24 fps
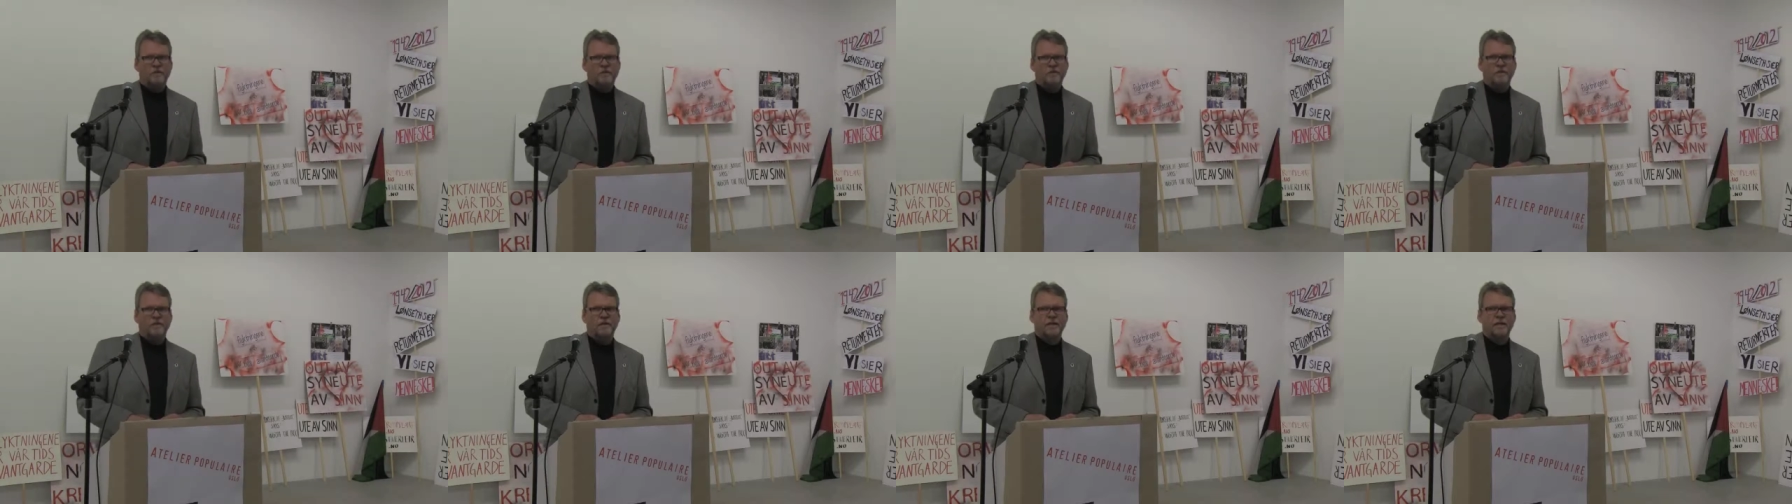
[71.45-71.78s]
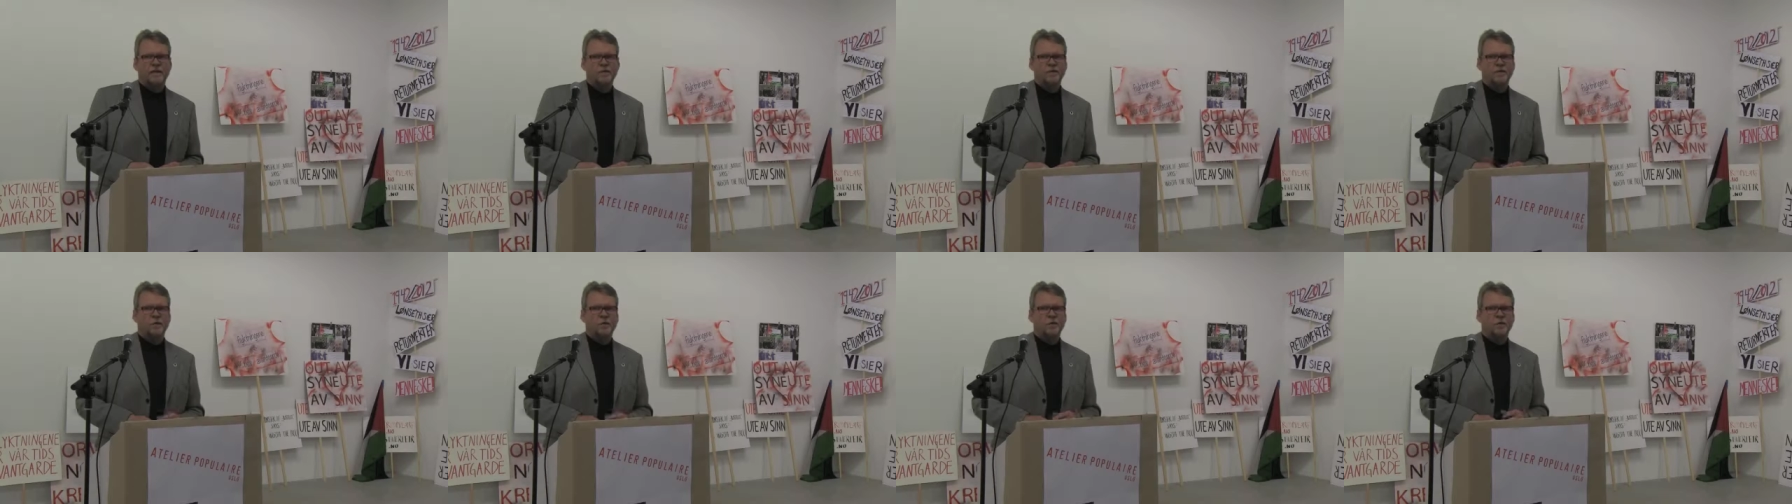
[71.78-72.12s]
is an
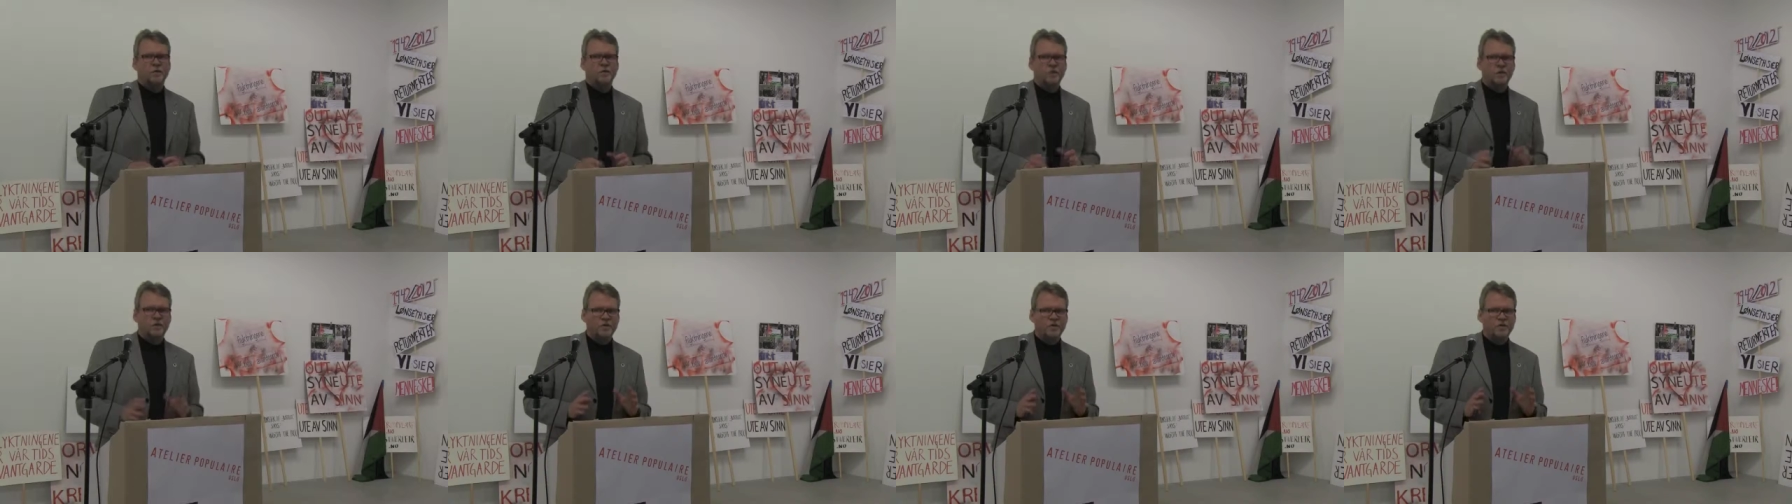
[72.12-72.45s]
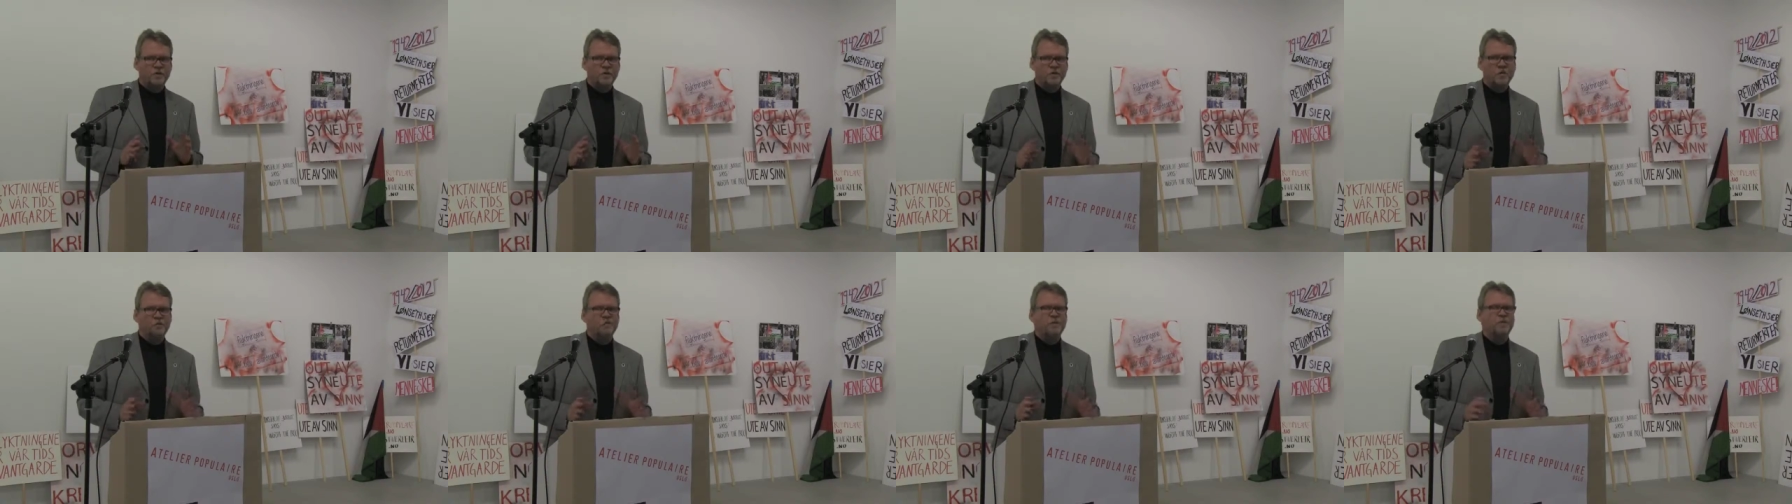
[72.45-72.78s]
expert on the
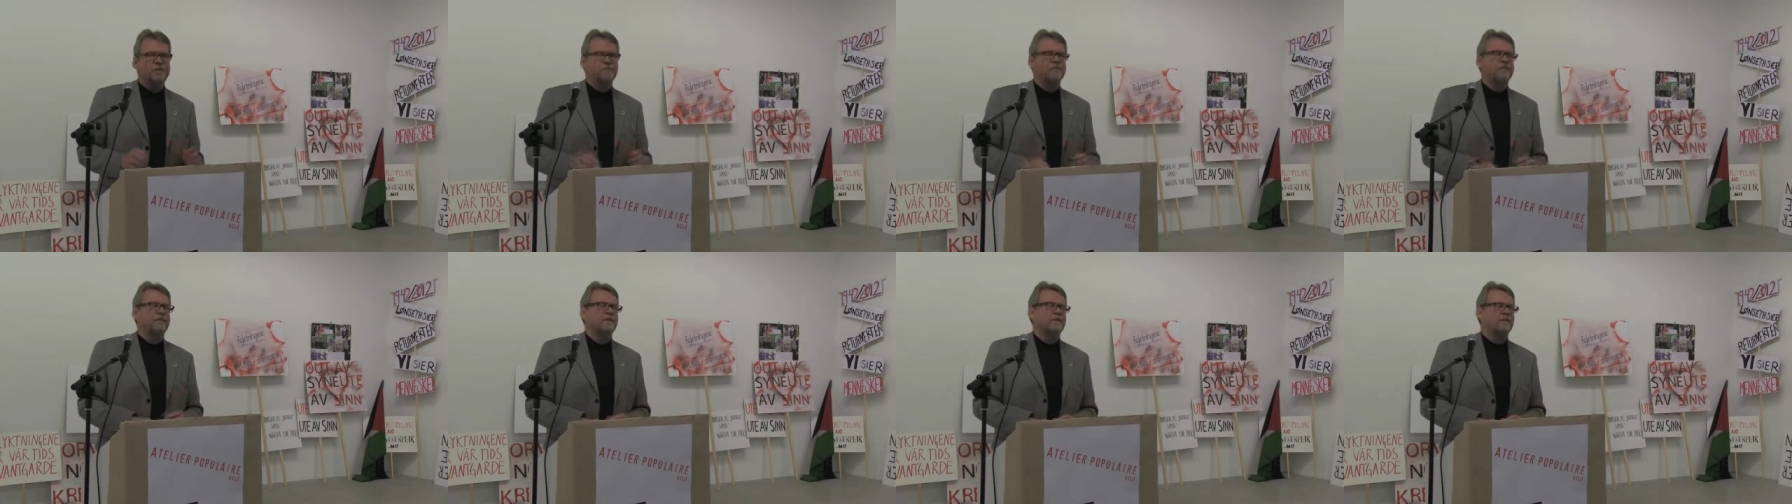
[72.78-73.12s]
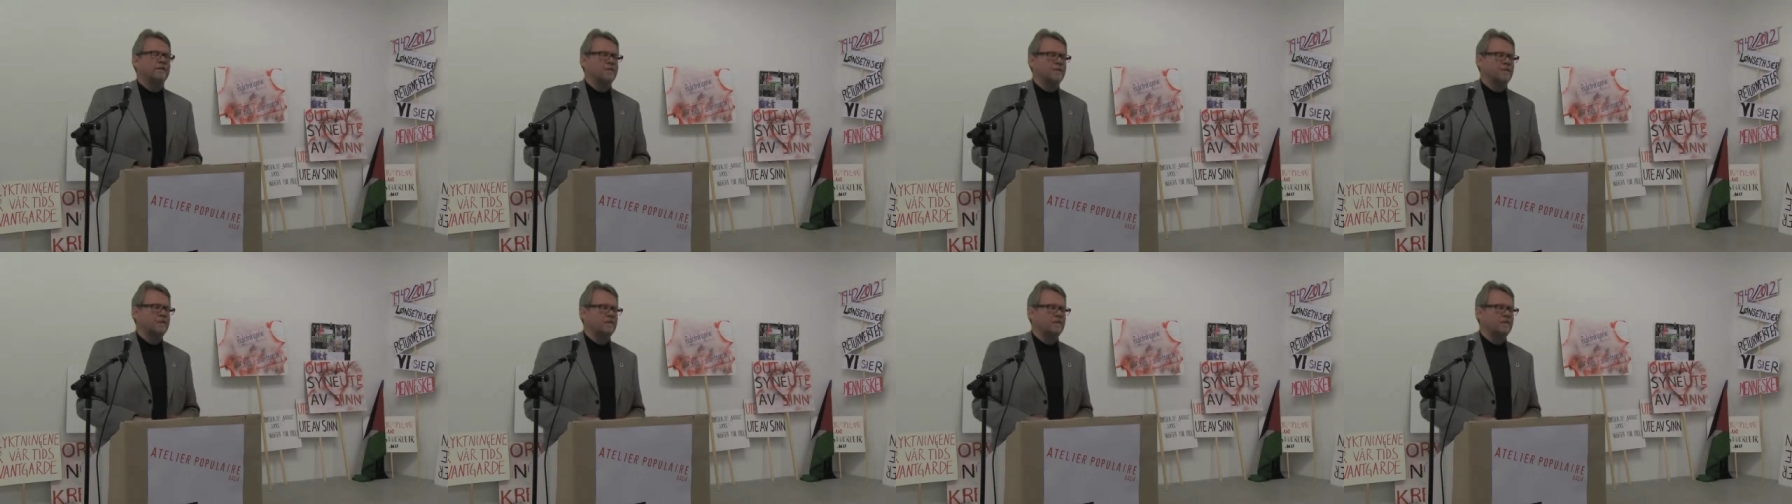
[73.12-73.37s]
European